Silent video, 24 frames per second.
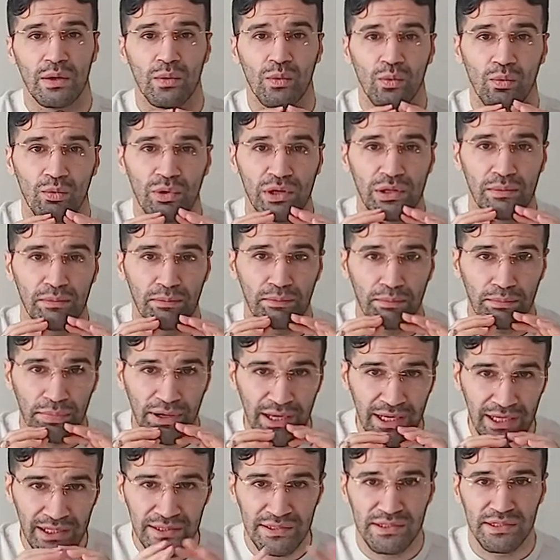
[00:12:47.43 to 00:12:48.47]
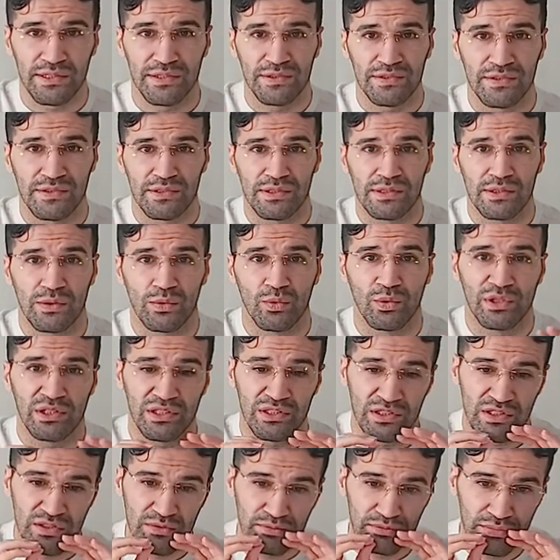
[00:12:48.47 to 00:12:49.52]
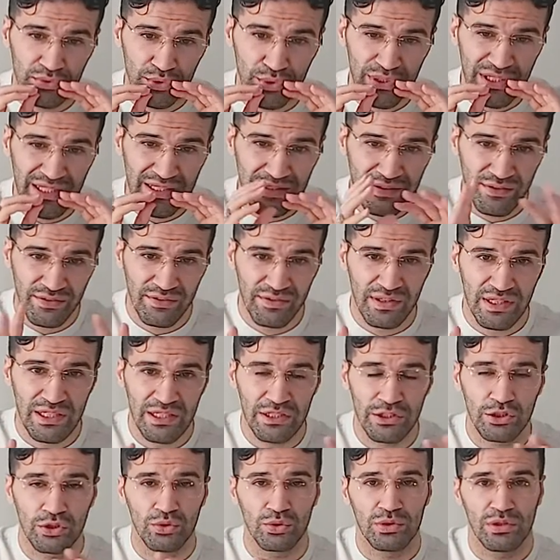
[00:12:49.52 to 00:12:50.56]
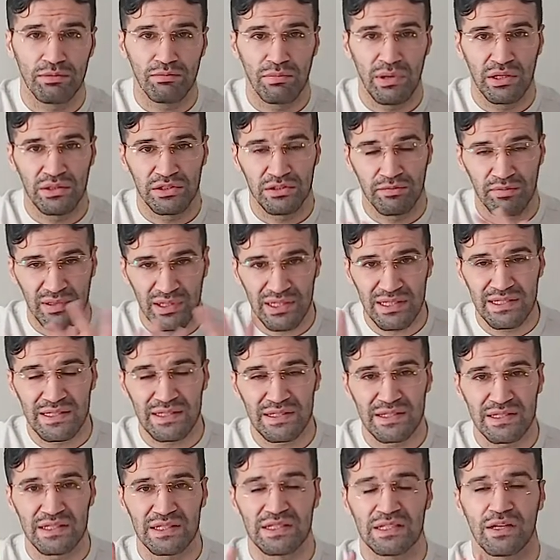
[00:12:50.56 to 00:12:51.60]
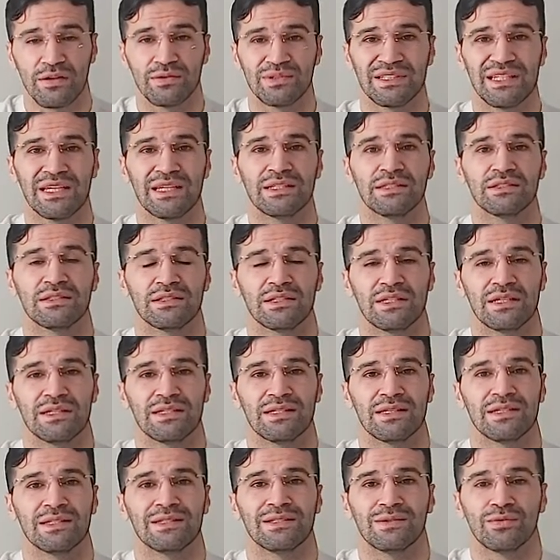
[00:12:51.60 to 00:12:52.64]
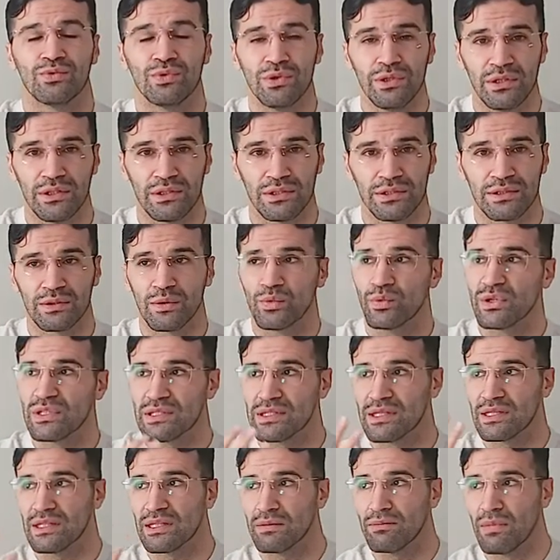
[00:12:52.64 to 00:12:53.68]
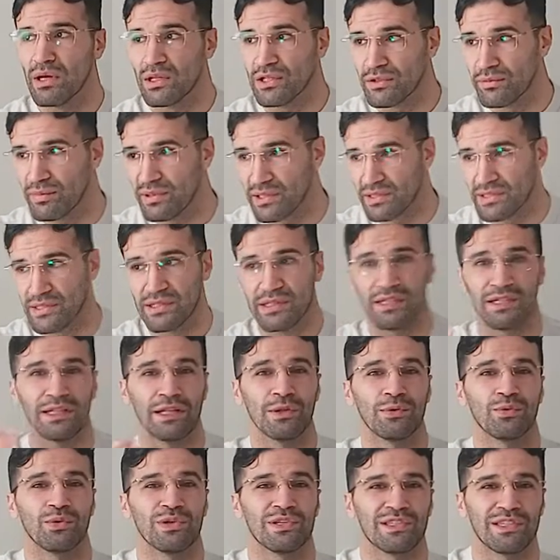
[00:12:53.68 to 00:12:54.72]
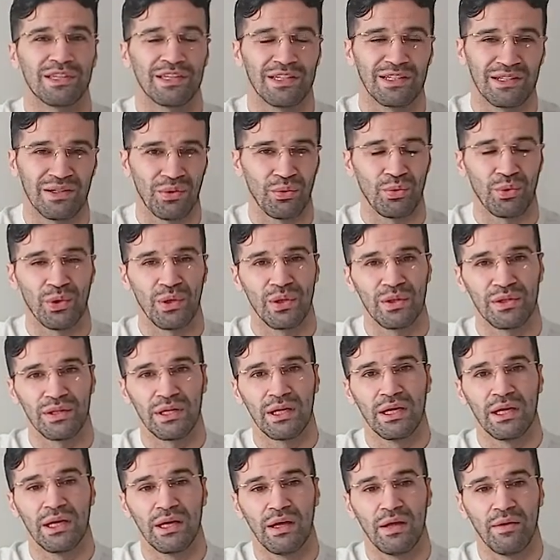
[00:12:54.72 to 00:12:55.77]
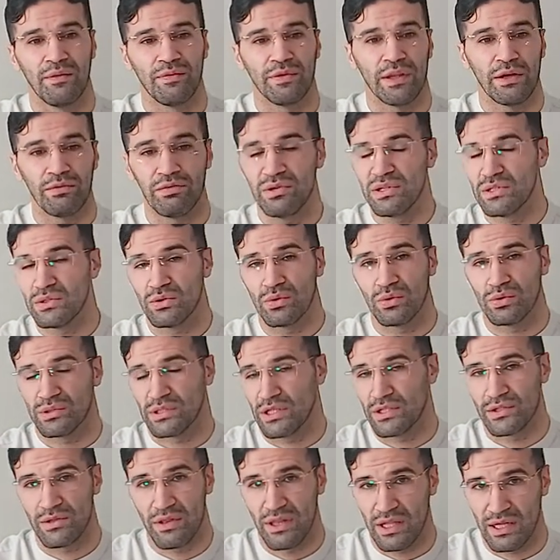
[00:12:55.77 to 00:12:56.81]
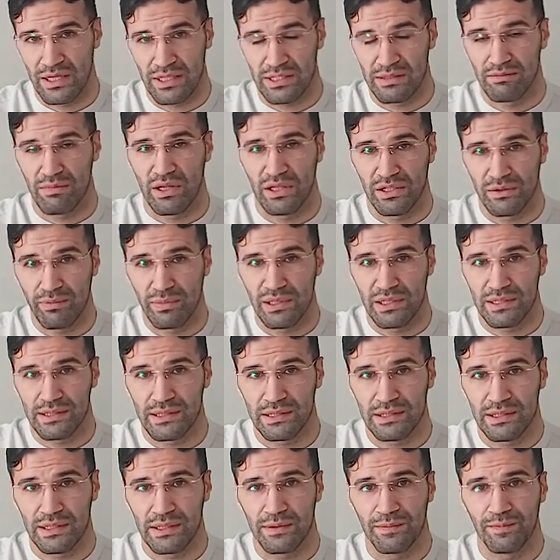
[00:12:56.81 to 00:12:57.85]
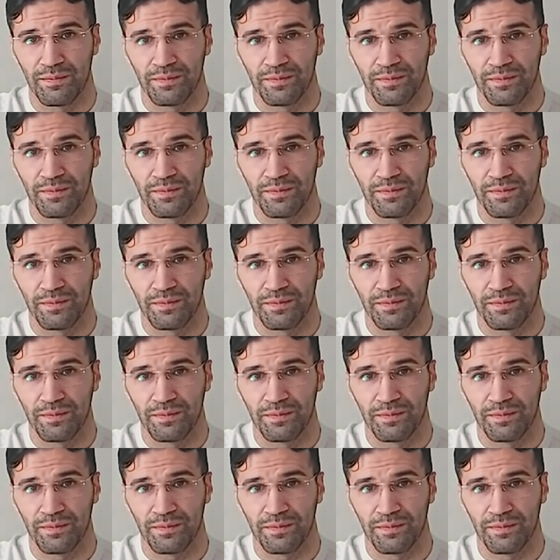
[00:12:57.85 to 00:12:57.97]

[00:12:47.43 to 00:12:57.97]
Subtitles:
When it passes, when it's breathed into the multiplicity of the entities in the world, we see the multiplicity that we see in the world. There is no such thing as multiplicity.